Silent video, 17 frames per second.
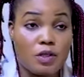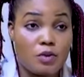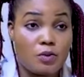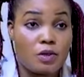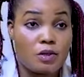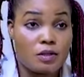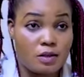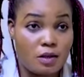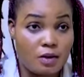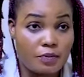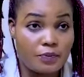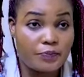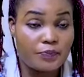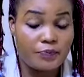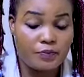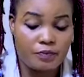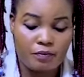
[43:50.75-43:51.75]
You went well,
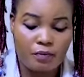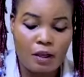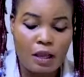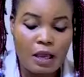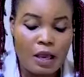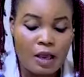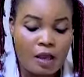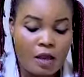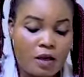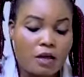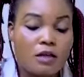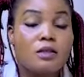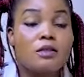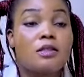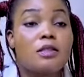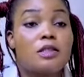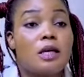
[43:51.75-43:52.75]
sir.
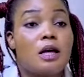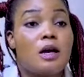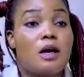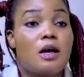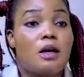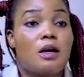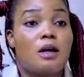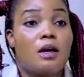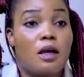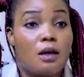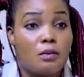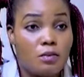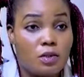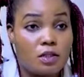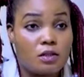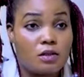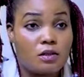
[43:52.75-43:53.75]
Their
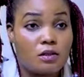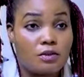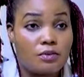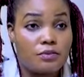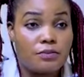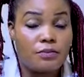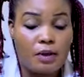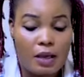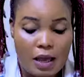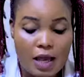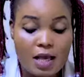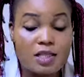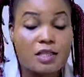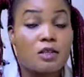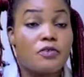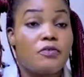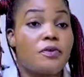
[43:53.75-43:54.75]
MD
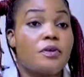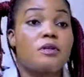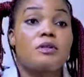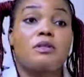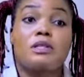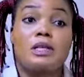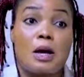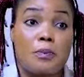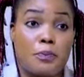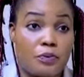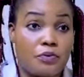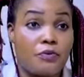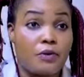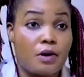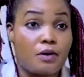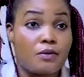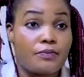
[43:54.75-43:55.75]
has given his
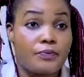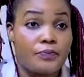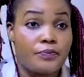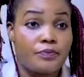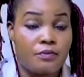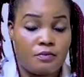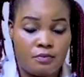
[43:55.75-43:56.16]
approval.